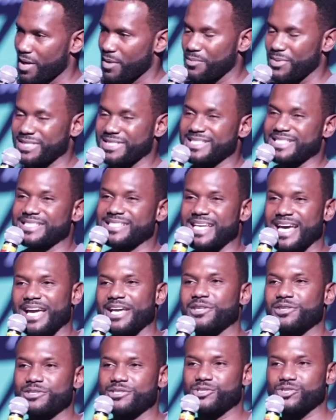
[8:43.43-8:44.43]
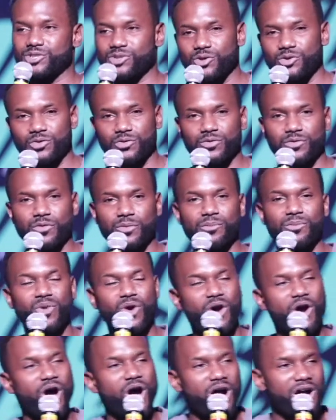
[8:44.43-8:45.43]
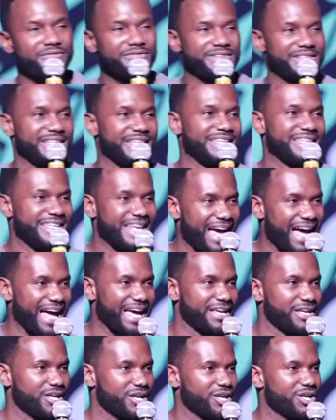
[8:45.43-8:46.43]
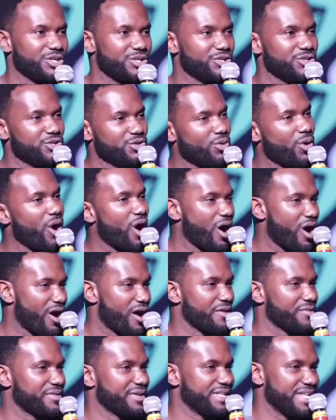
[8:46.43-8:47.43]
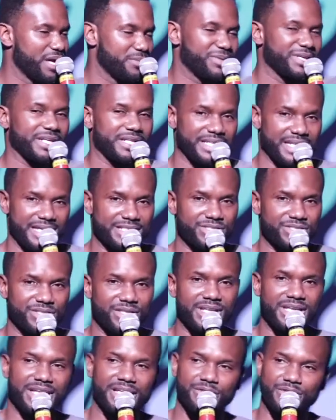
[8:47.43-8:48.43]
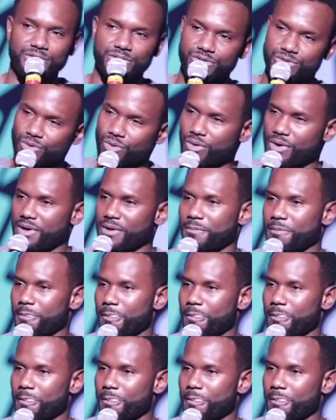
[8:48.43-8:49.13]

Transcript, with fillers: But to tell you the truth, more often than not, you are the Nebuchadnezzar in the story.